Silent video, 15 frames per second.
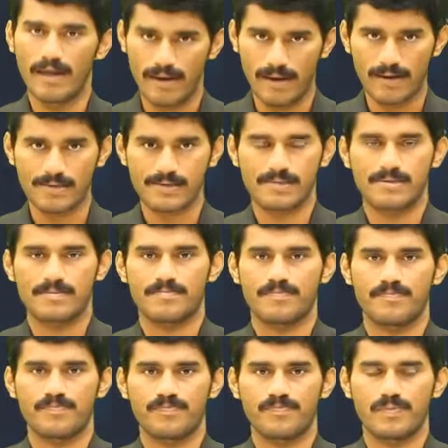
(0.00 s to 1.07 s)
errors
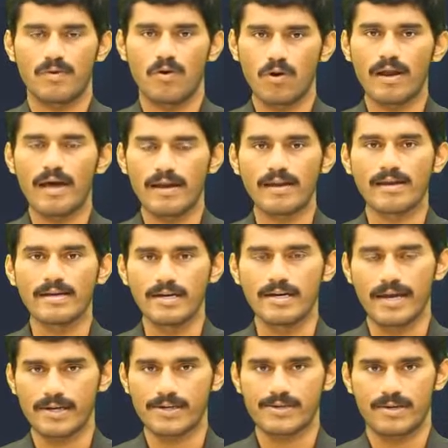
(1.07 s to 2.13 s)
or error
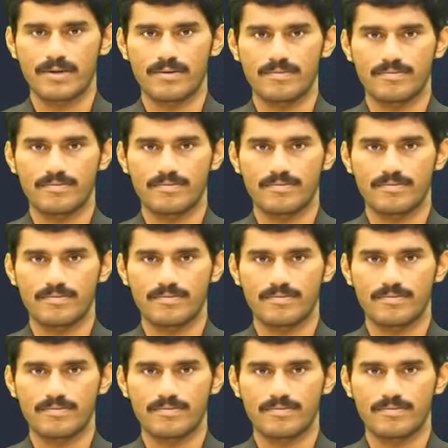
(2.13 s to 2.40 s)
detection.